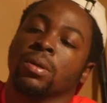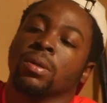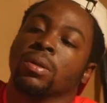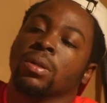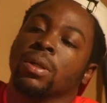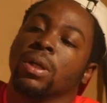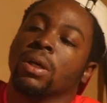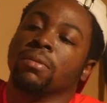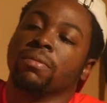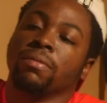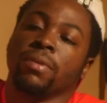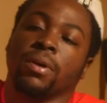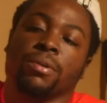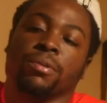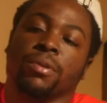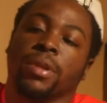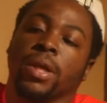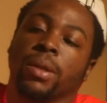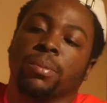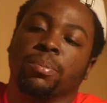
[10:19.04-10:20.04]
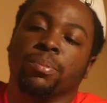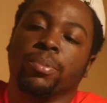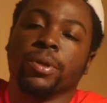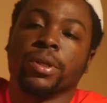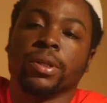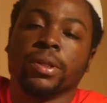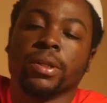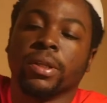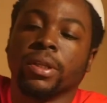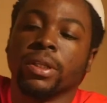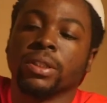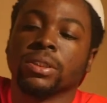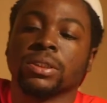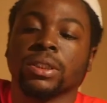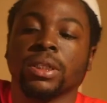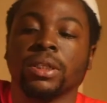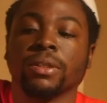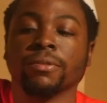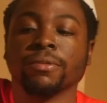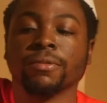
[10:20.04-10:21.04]
I found that putting this
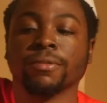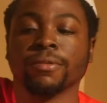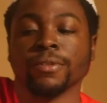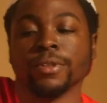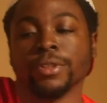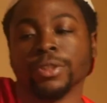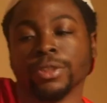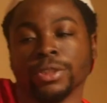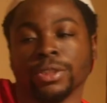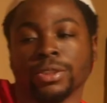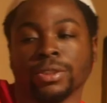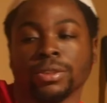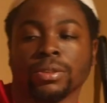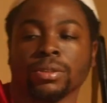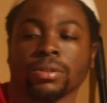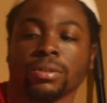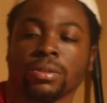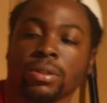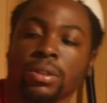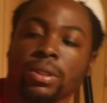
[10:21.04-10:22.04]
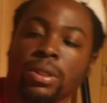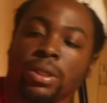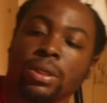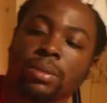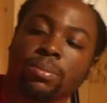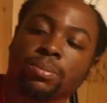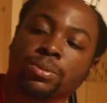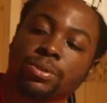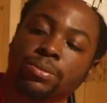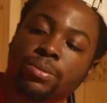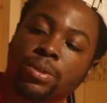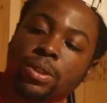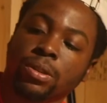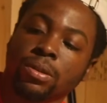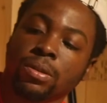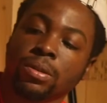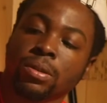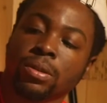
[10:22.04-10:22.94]
in first helps me.